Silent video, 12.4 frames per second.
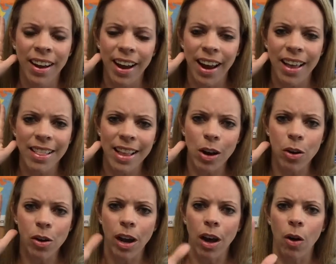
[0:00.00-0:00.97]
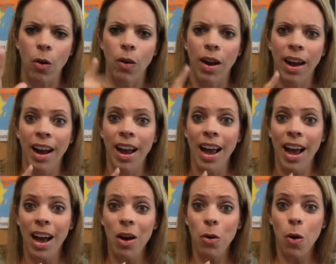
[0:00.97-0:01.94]
And they'll go,
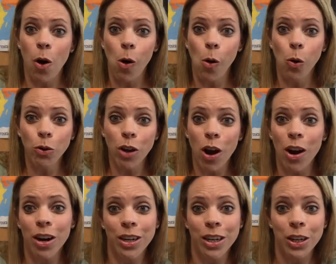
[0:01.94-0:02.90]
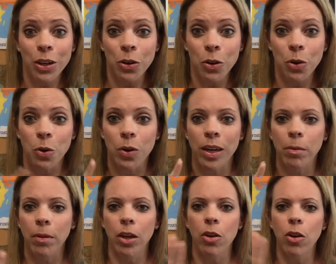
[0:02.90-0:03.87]
how old are you? And I'm
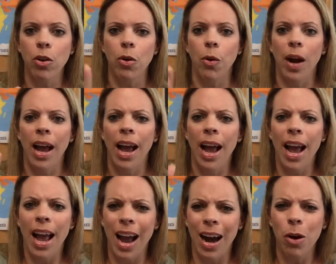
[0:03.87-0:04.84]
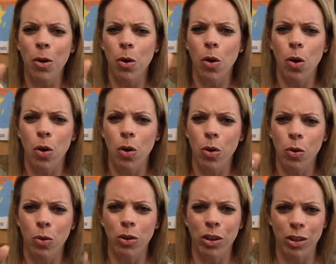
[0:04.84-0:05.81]
like, no, how
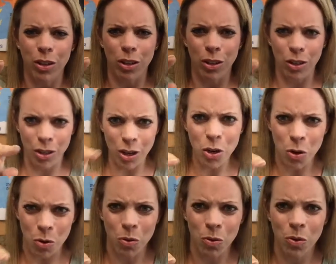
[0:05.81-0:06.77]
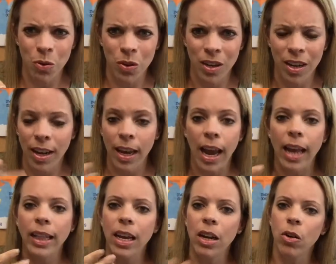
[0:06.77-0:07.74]
old are you?
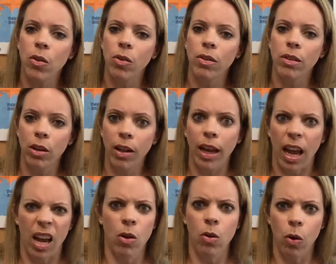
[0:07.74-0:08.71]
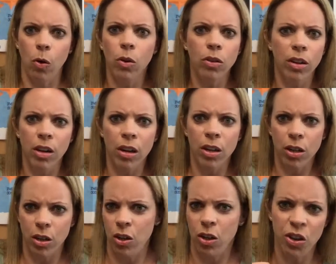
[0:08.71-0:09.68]
And they're like, how old are
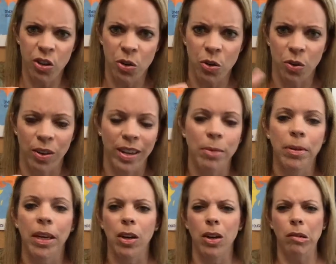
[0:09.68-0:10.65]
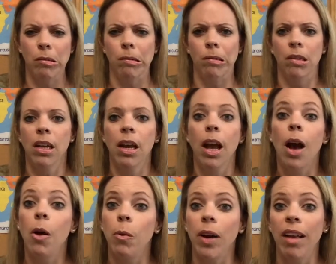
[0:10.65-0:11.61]
you? I'm like, oh,
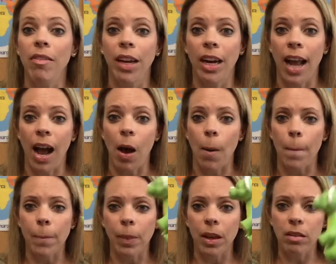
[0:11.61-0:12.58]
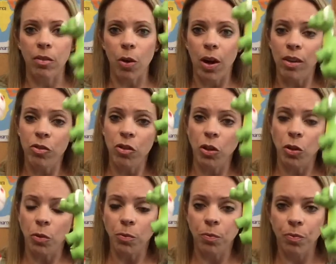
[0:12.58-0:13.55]
what I figured out is if you have
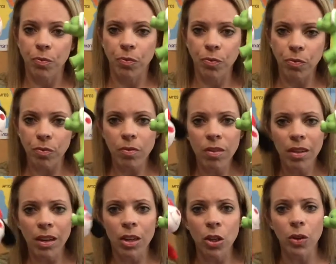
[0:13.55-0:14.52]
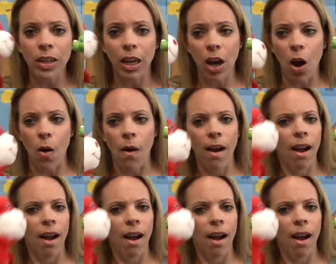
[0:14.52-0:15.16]
2, you can go,